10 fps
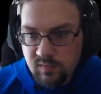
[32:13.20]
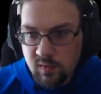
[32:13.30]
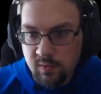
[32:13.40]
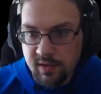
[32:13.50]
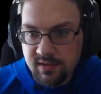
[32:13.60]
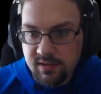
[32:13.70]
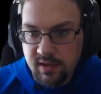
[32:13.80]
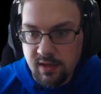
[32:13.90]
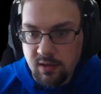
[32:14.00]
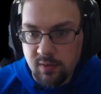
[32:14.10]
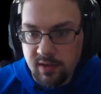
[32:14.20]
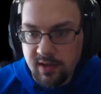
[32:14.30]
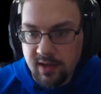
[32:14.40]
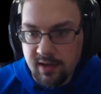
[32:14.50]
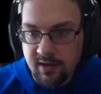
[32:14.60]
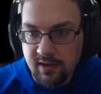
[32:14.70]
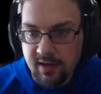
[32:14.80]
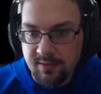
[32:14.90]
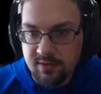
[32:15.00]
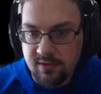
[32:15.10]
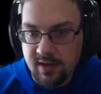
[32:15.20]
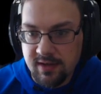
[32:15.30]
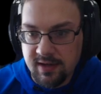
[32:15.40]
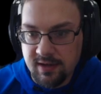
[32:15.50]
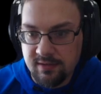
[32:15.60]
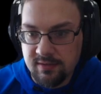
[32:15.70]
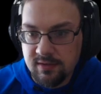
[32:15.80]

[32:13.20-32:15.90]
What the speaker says: Okay, so yellow went ahead and captured that town.